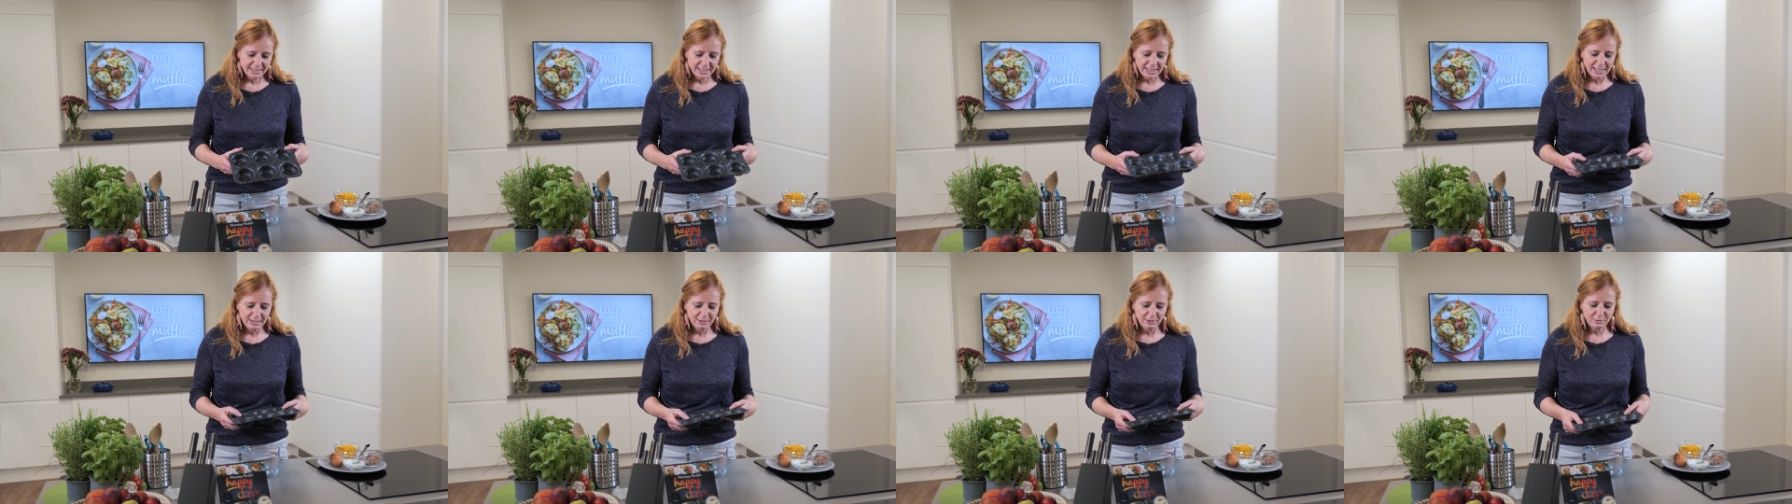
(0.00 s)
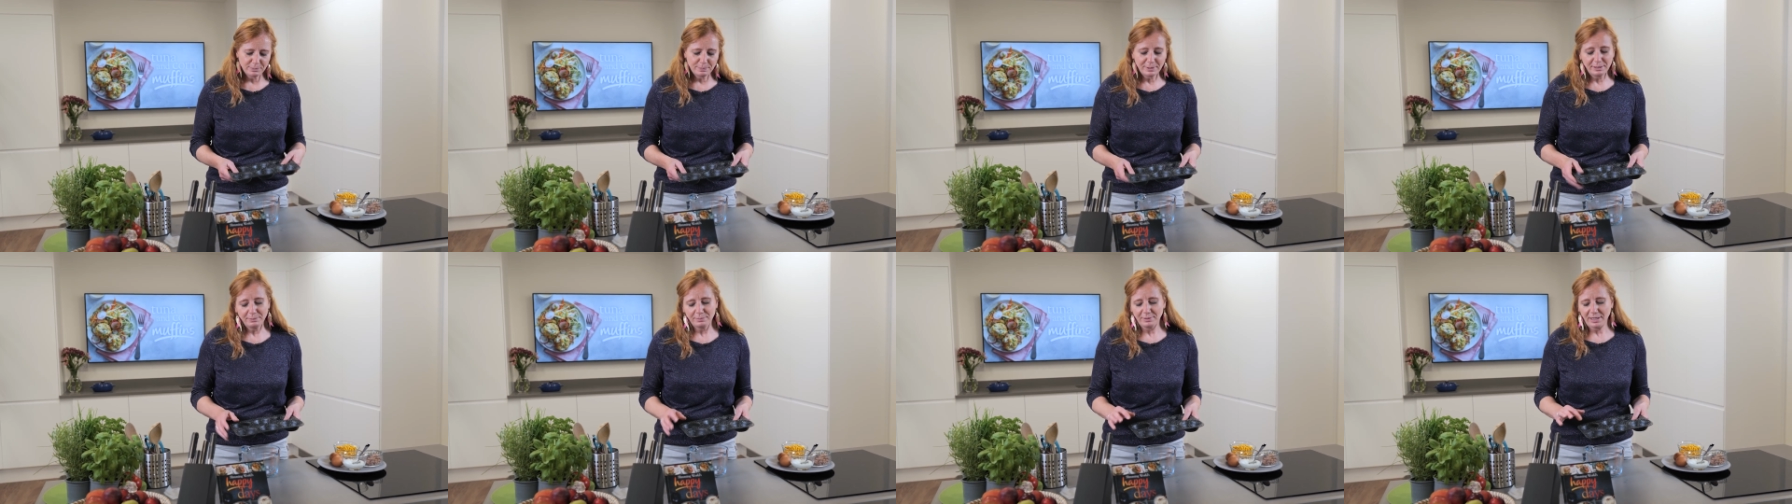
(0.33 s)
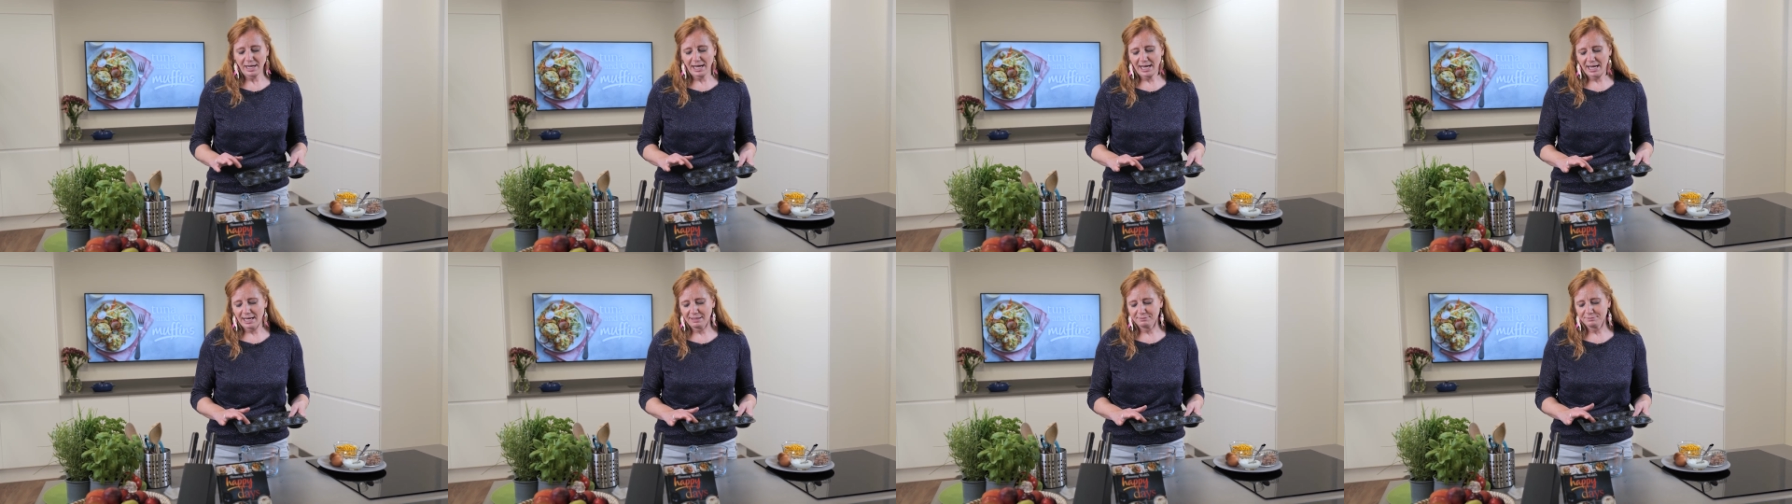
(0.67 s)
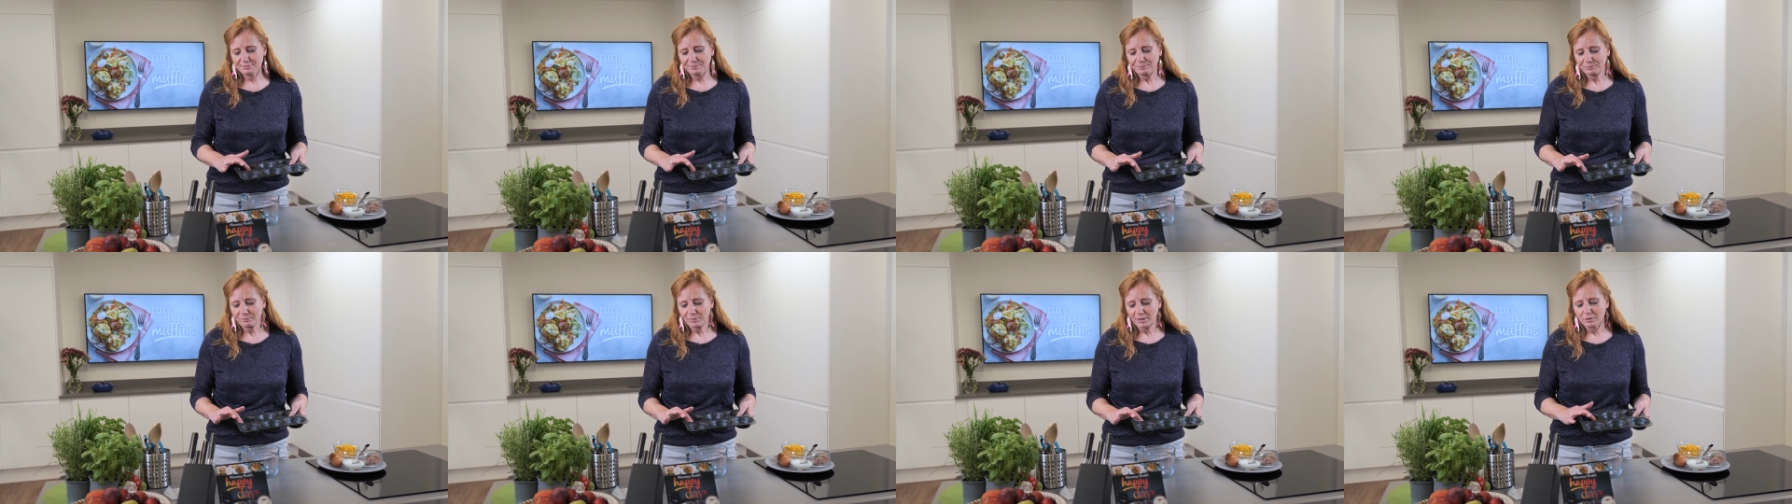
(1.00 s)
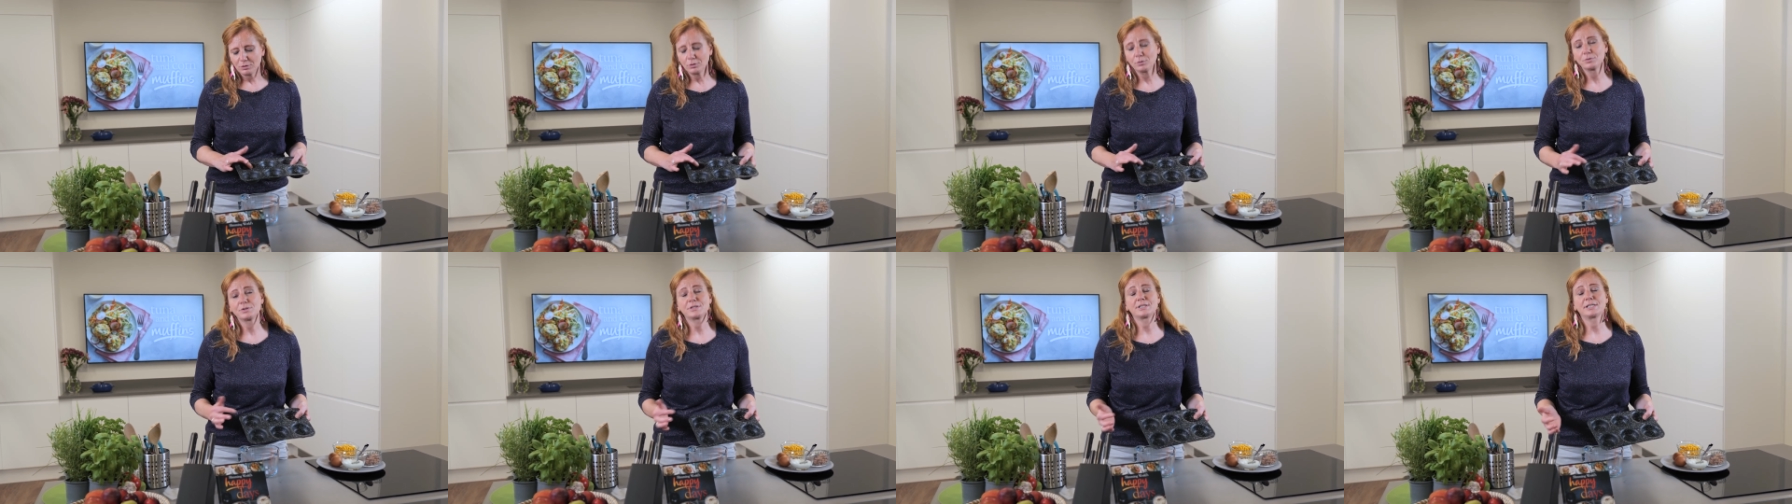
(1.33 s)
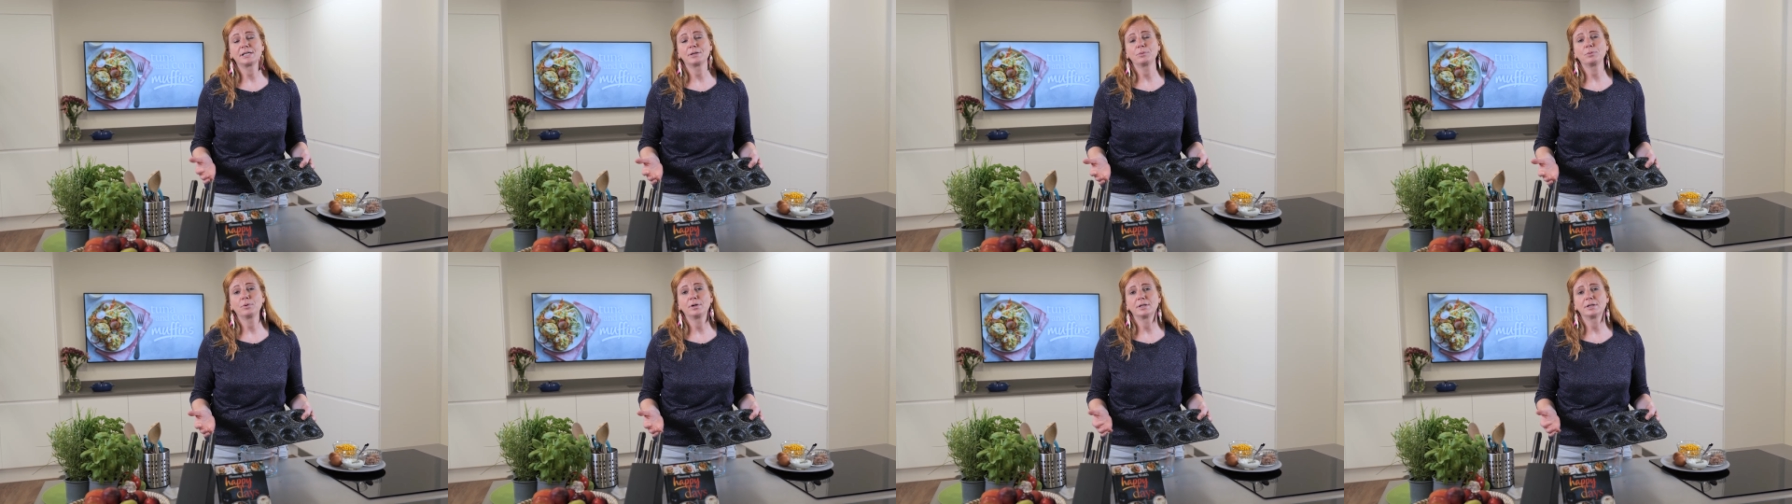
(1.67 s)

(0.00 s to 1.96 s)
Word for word: Now a lot of people have non-stick